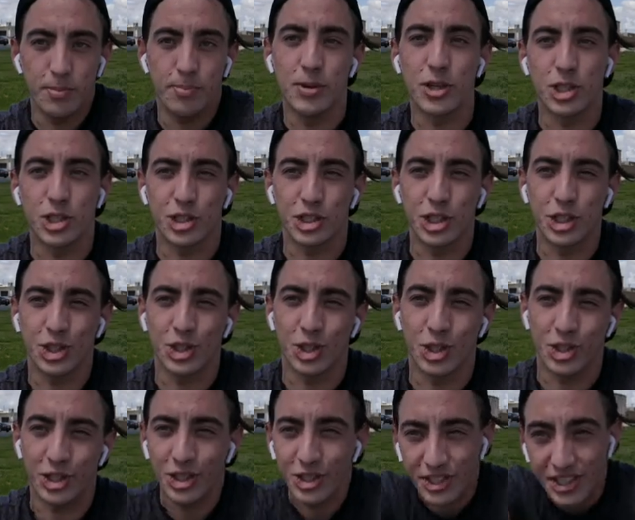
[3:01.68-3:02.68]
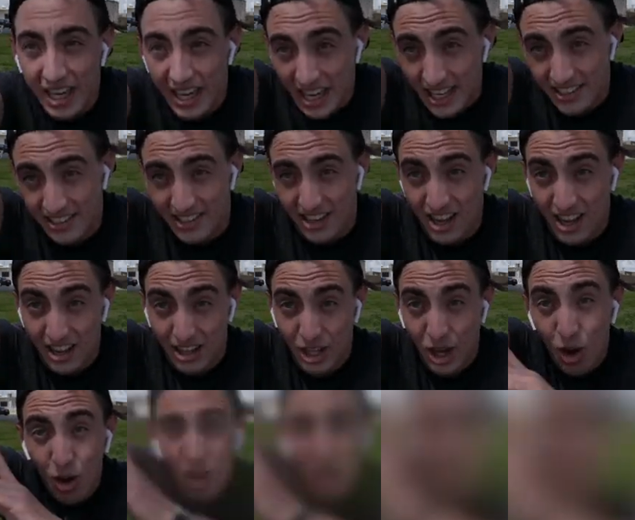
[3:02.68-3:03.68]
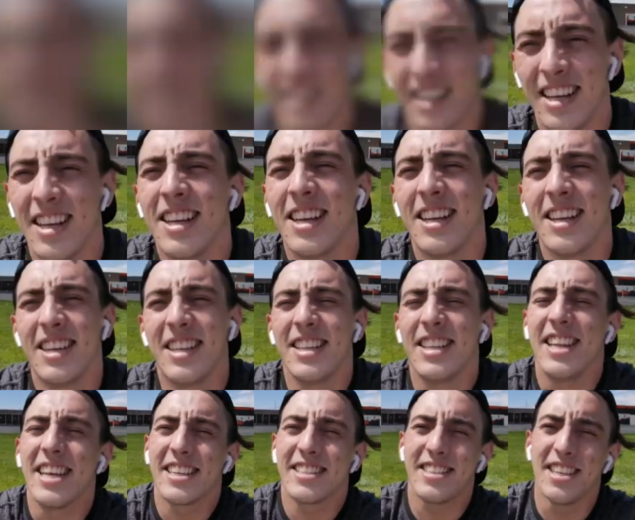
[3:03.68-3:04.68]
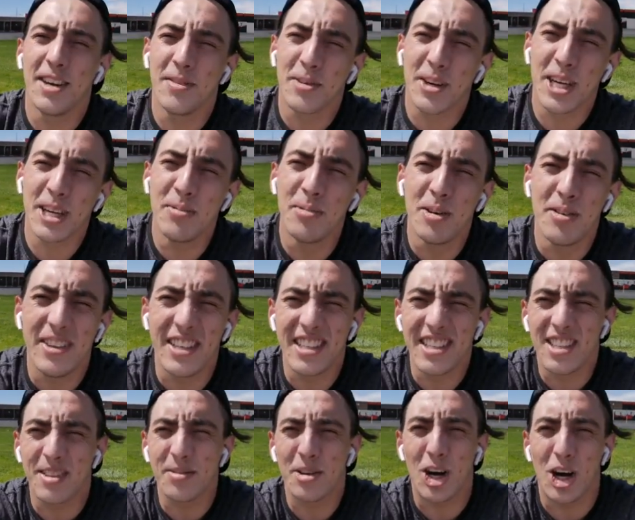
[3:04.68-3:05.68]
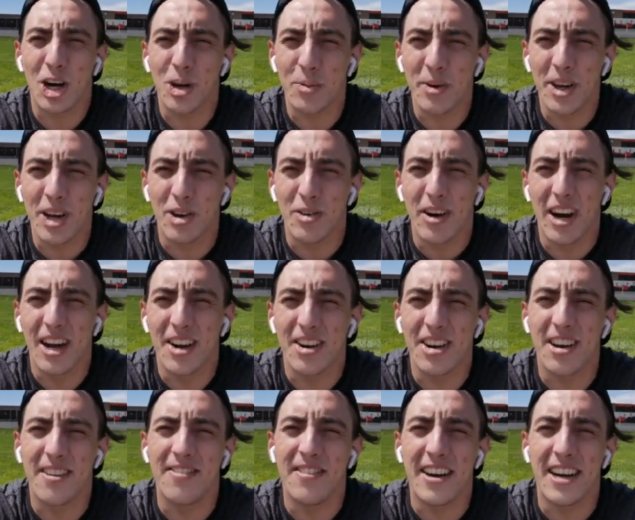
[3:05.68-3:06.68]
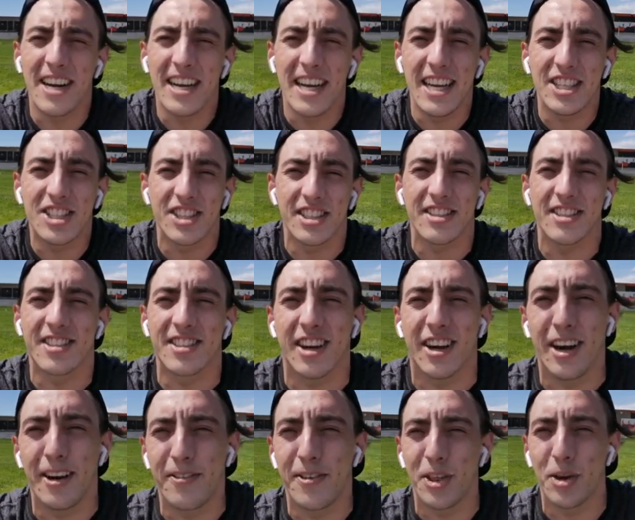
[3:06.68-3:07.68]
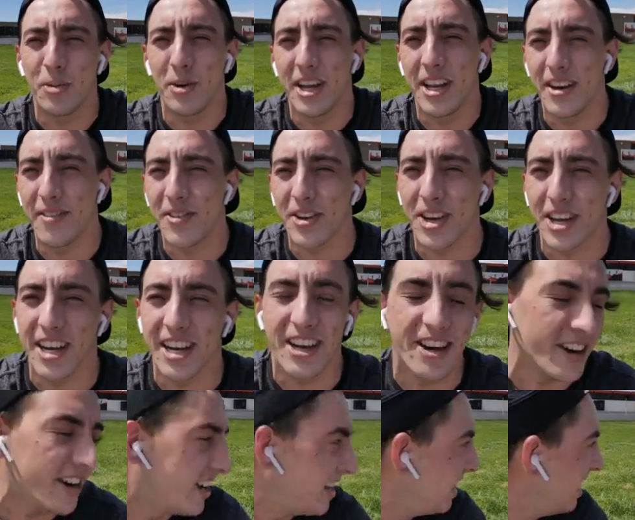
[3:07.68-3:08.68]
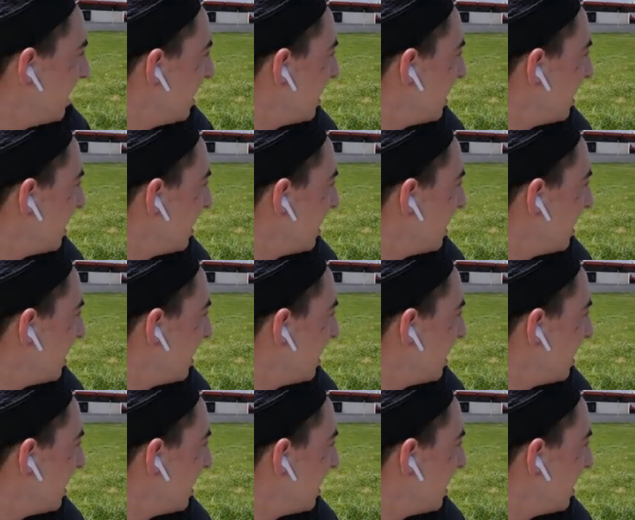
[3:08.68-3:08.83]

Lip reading: push through your shoulders, stay nice and hollow. Next up we're going to move into some cartwheel round off variations. Sorry for the wind if you can hear it.